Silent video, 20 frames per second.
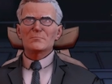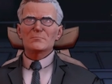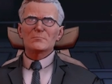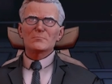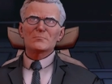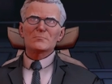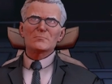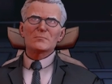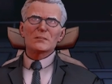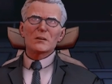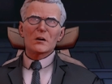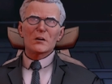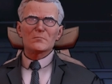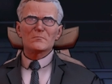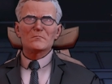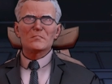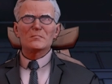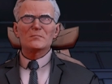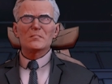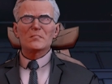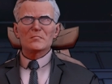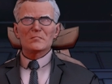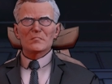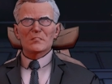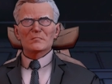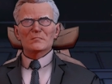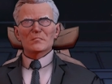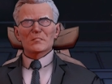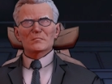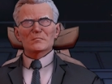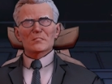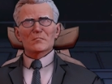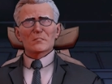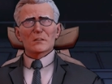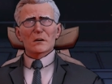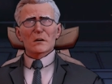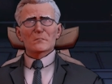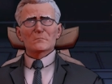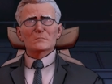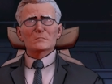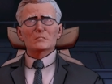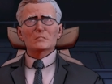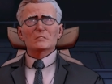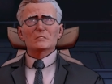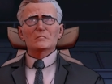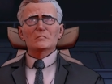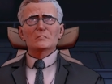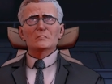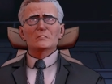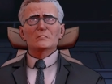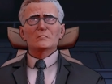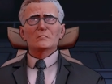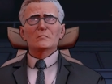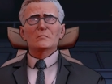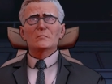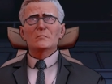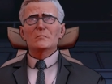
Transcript: that's like magical. My grandma's really good with an iPhone.